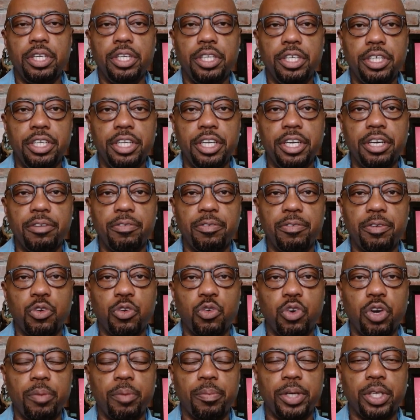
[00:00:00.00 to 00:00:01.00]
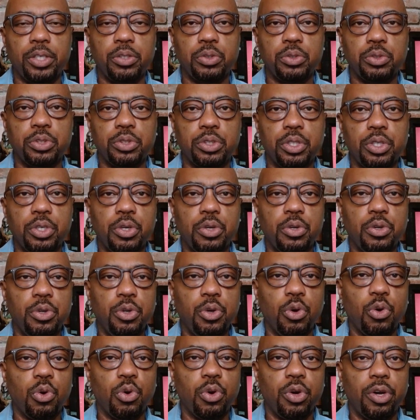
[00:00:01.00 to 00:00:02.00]
give criminals
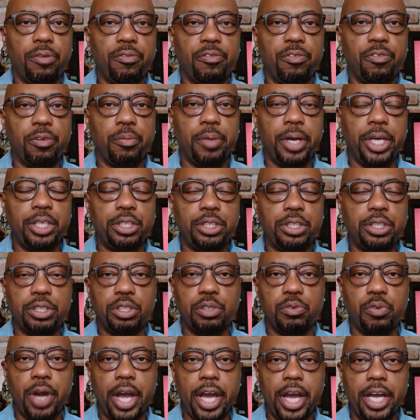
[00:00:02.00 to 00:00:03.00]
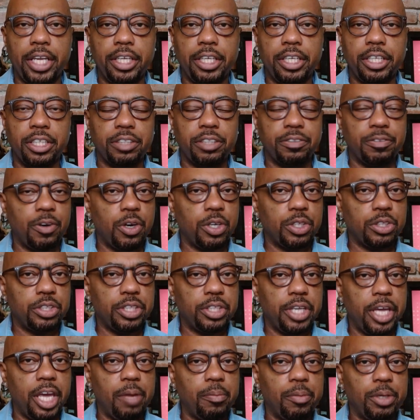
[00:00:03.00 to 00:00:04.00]
your information directly as far as
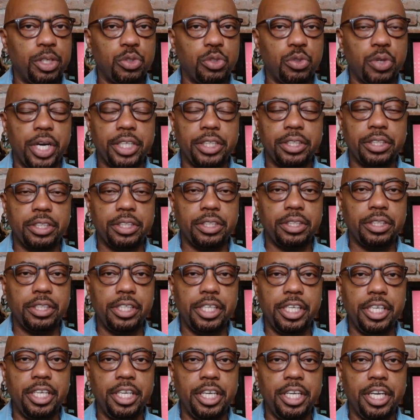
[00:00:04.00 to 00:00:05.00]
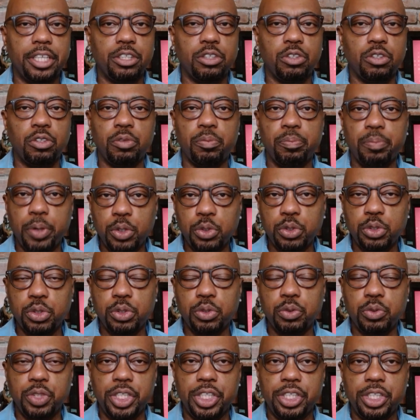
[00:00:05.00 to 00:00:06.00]
name, address, and any other
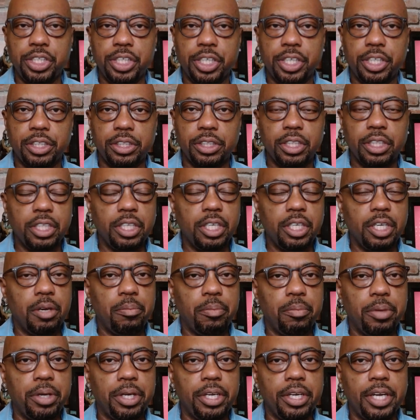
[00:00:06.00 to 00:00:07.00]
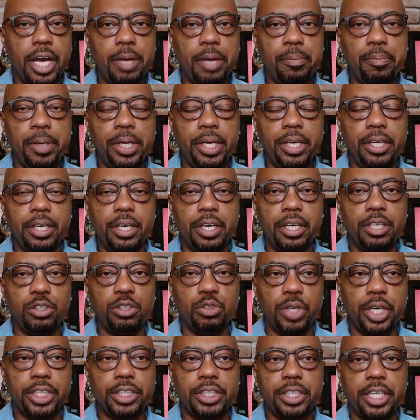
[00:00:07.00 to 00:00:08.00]
personal details, but an IP
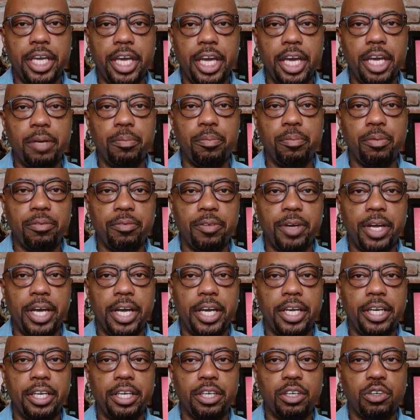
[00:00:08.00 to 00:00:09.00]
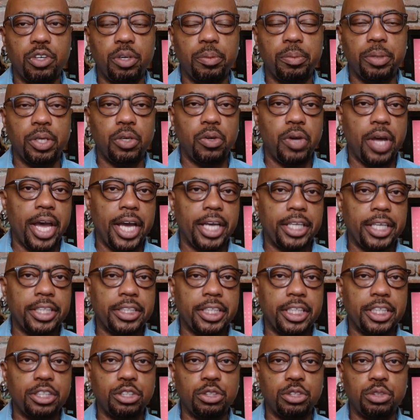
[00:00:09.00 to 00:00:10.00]
address can provide a criminal
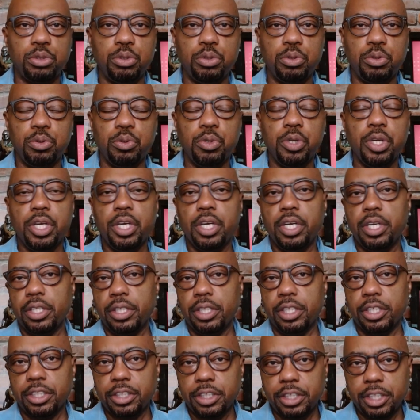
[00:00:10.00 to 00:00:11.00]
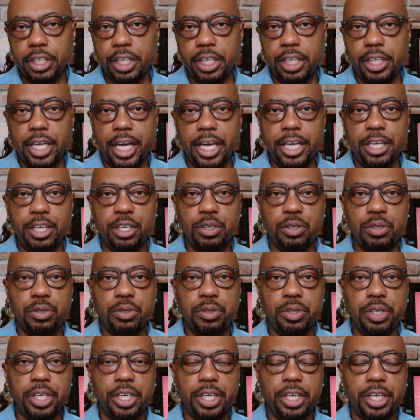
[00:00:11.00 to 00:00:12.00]
access to the city that you're
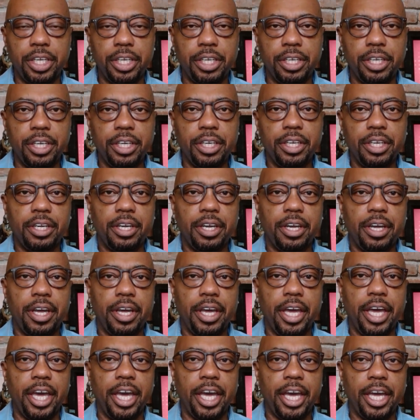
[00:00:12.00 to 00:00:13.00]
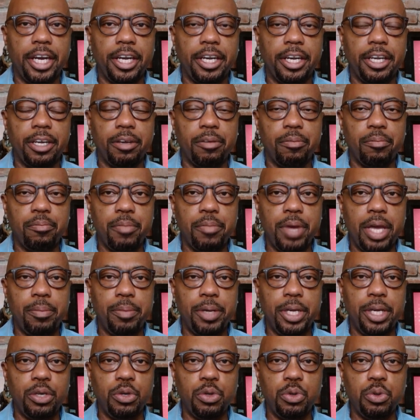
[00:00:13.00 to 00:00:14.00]
in and
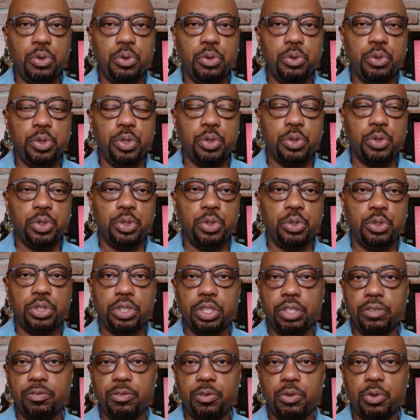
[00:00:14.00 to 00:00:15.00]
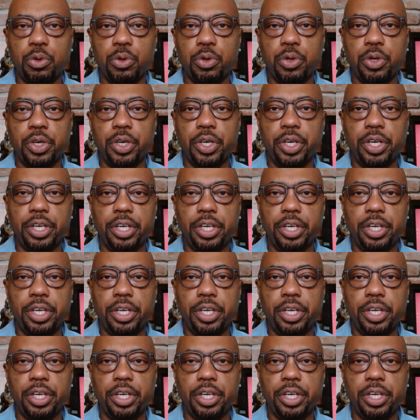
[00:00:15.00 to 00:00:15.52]
maybe who you're using for an